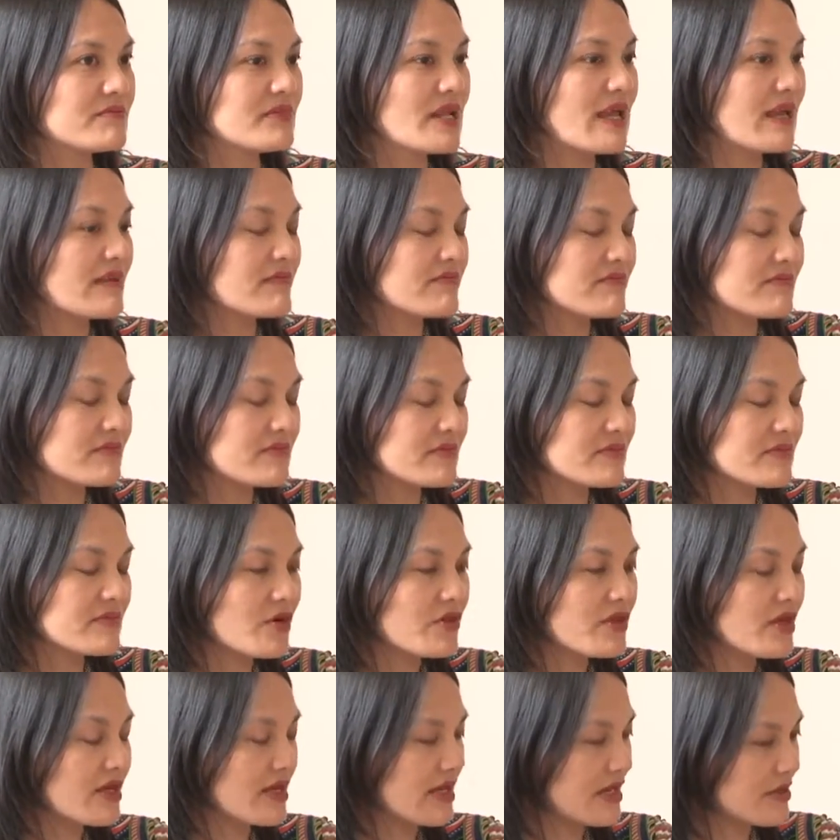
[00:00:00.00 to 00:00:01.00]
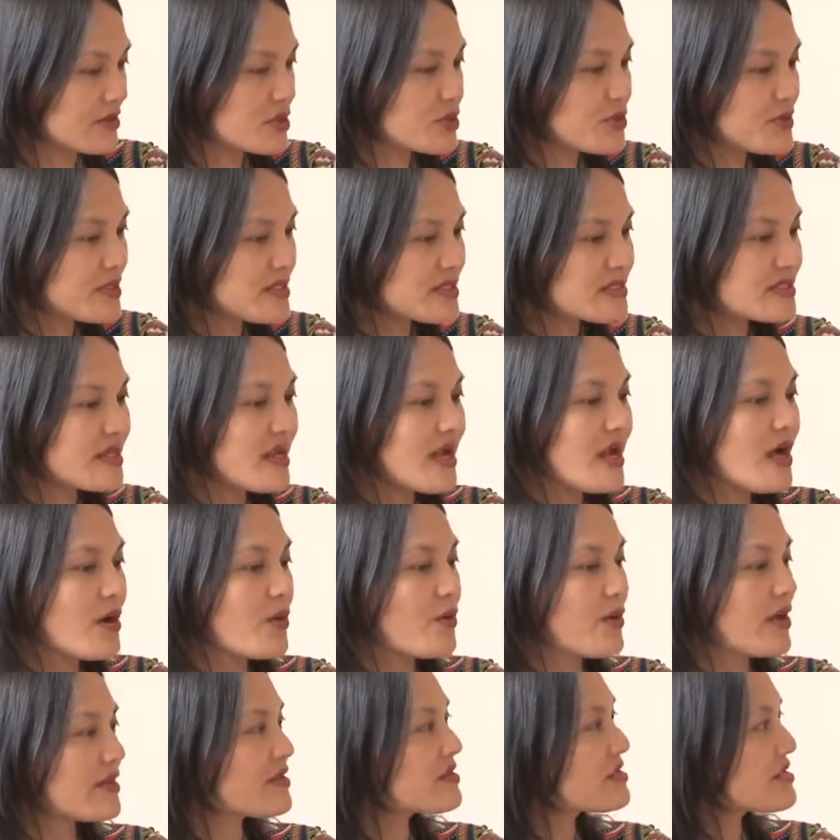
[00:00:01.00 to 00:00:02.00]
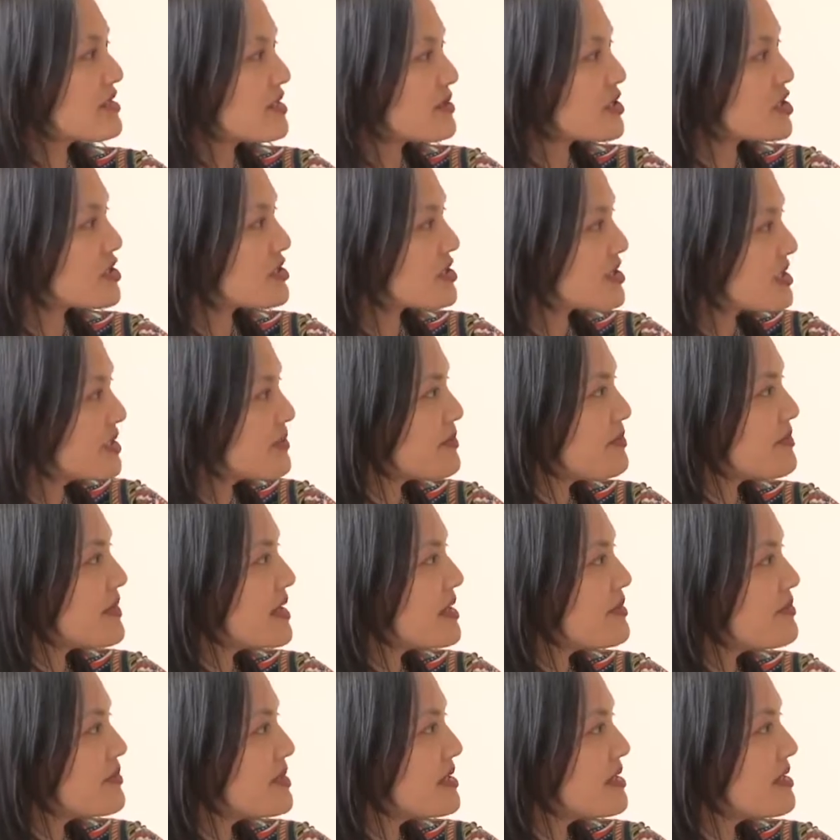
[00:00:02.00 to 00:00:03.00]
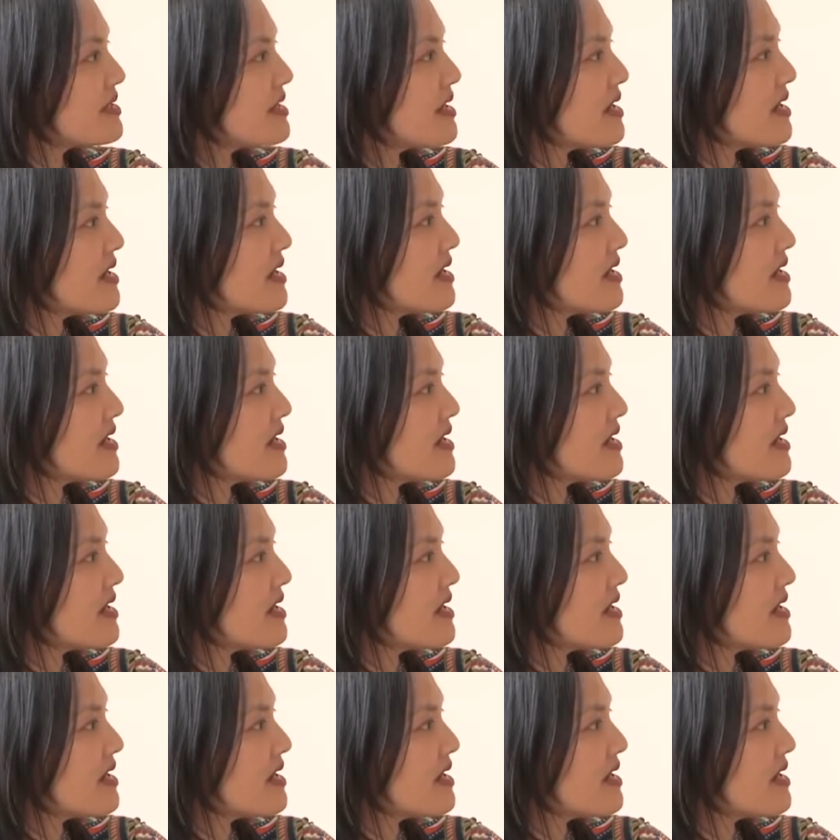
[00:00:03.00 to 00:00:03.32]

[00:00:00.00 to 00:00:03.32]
like other countries where the censorship may be